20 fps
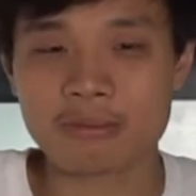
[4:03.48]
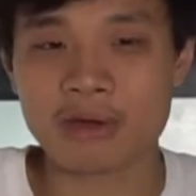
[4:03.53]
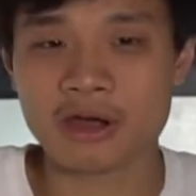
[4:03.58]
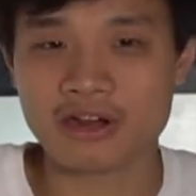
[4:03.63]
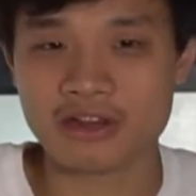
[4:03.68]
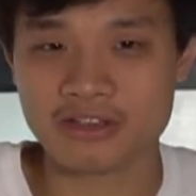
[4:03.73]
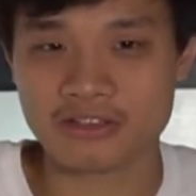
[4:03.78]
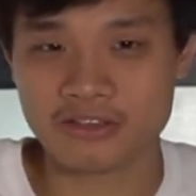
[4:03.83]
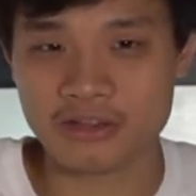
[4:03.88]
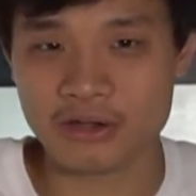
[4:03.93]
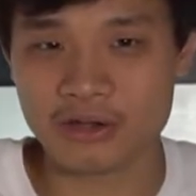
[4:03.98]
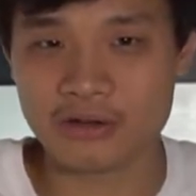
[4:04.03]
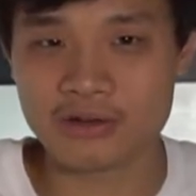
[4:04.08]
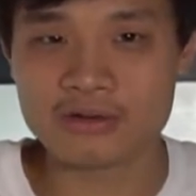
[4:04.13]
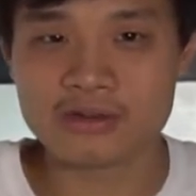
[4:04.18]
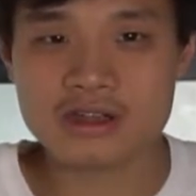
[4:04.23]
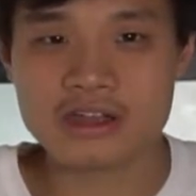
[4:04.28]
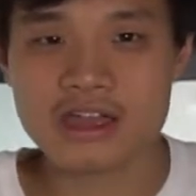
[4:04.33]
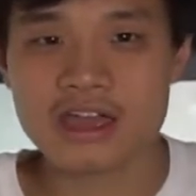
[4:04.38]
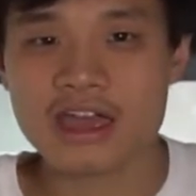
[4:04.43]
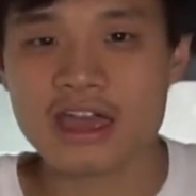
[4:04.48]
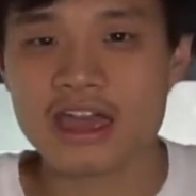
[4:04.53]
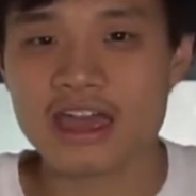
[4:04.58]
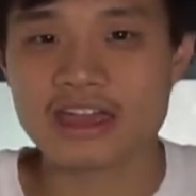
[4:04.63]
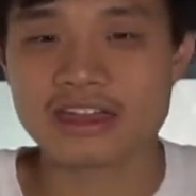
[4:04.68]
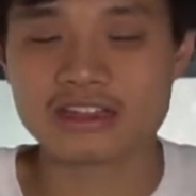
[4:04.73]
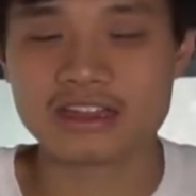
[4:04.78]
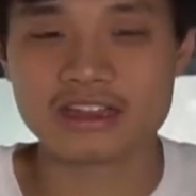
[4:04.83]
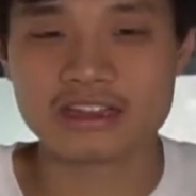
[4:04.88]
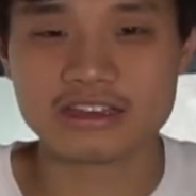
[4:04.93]
on its own
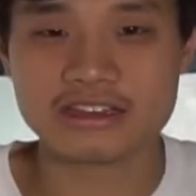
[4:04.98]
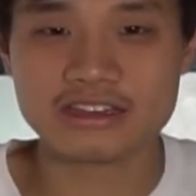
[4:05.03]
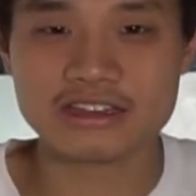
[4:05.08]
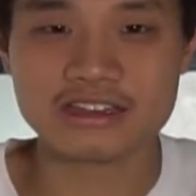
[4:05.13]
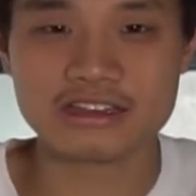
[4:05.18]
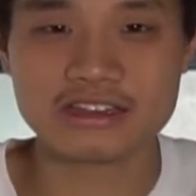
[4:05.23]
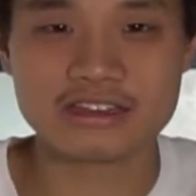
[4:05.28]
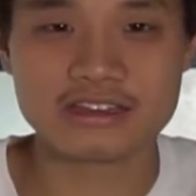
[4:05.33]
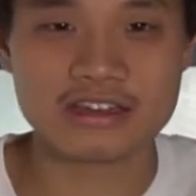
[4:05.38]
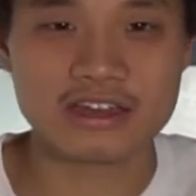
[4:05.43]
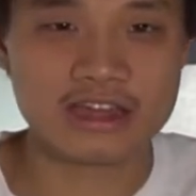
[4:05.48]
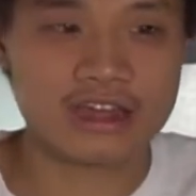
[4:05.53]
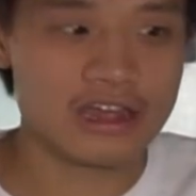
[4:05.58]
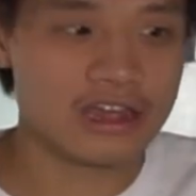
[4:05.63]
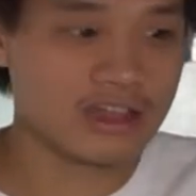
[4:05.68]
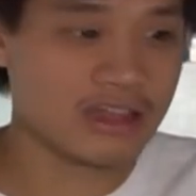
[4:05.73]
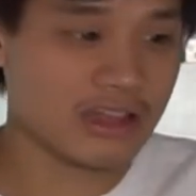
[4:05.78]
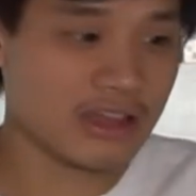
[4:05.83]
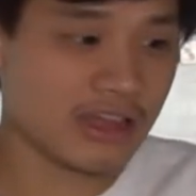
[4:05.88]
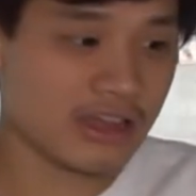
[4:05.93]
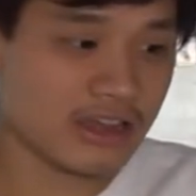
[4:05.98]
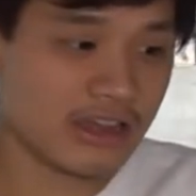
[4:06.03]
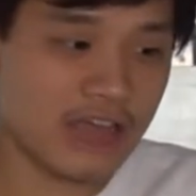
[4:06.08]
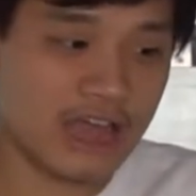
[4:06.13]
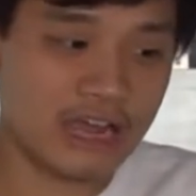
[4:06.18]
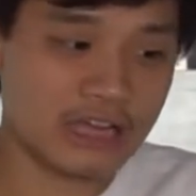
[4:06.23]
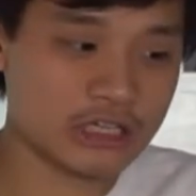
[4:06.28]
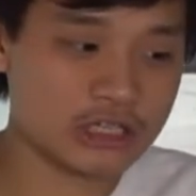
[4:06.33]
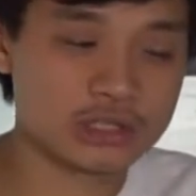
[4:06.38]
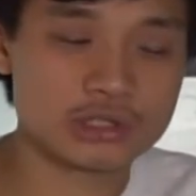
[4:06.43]
and they need like an
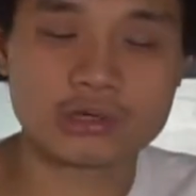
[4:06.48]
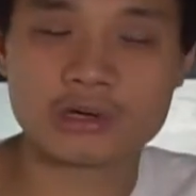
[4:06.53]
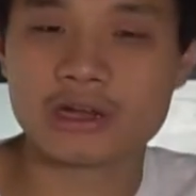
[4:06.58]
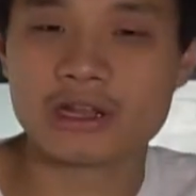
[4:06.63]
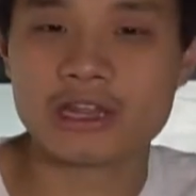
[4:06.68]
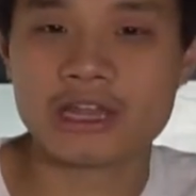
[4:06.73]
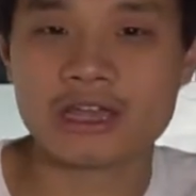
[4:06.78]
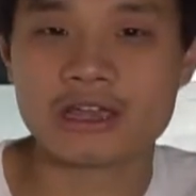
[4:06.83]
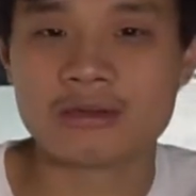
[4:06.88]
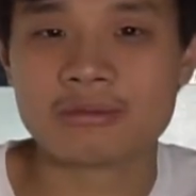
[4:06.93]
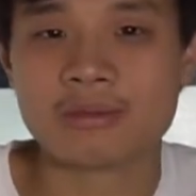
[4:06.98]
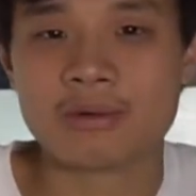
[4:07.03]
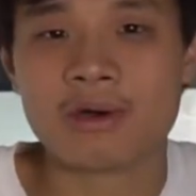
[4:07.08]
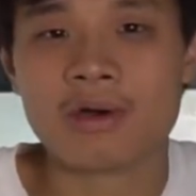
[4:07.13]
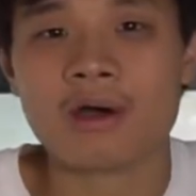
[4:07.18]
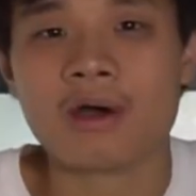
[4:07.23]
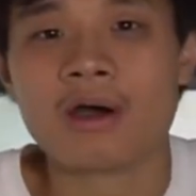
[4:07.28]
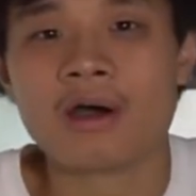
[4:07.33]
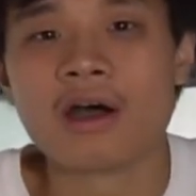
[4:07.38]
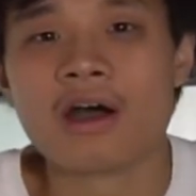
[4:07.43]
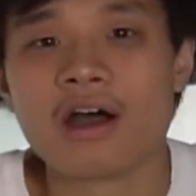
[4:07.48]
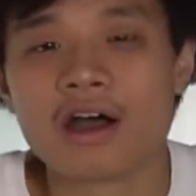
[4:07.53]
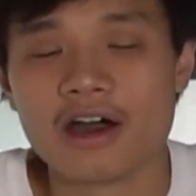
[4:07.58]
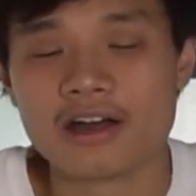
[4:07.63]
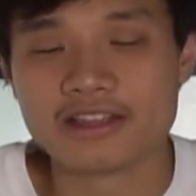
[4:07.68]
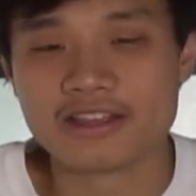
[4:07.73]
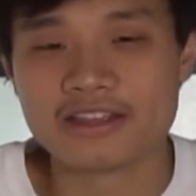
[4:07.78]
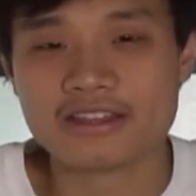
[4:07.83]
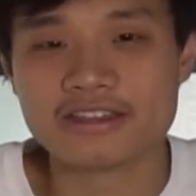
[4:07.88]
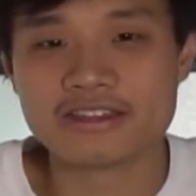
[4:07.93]
extra label on
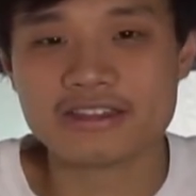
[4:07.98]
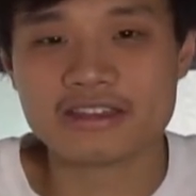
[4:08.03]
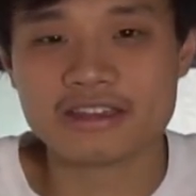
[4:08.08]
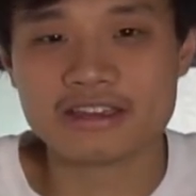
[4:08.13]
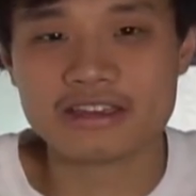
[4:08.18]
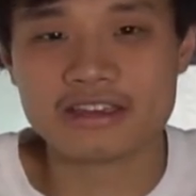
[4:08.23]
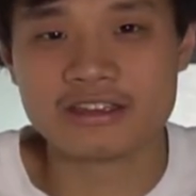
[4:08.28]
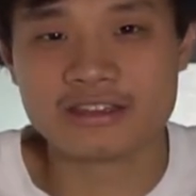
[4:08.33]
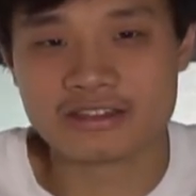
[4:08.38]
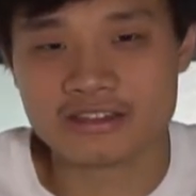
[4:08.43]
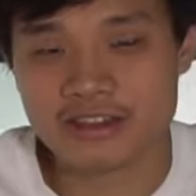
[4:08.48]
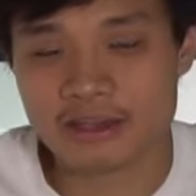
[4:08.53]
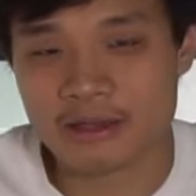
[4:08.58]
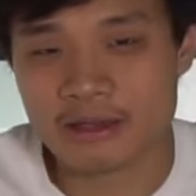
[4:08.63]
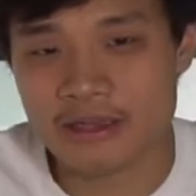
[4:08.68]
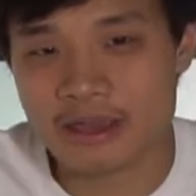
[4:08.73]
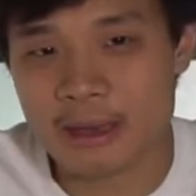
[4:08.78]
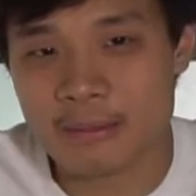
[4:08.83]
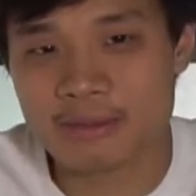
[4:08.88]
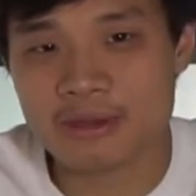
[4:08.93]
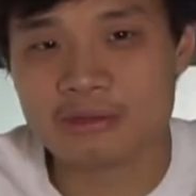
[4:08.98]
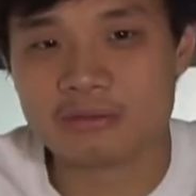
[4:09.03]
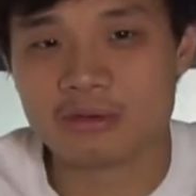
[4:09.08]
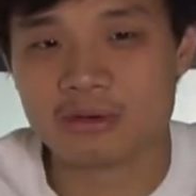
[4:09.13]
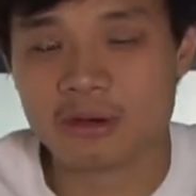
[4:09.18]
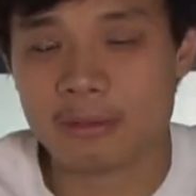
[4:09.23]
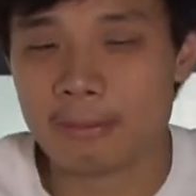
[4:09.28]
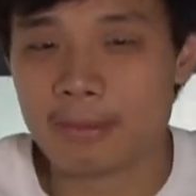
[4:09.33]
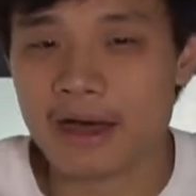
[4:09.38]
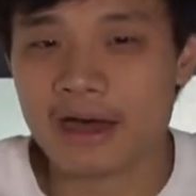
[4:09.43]
the tea to get
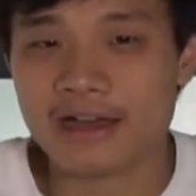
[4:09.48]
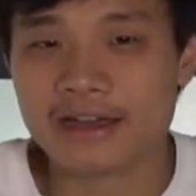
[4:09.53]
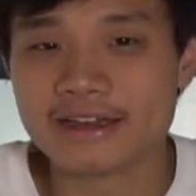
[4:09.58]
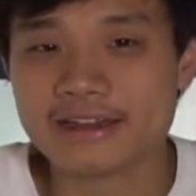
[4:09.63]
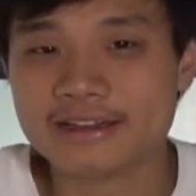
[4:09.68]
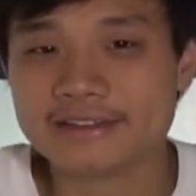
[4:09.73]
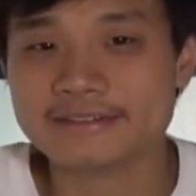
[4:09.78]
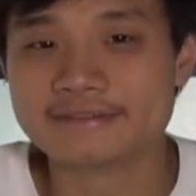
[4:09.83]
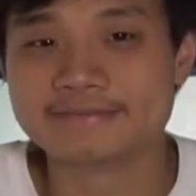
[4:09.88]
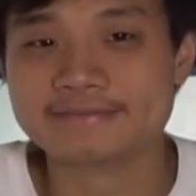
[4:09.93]
people to buy it.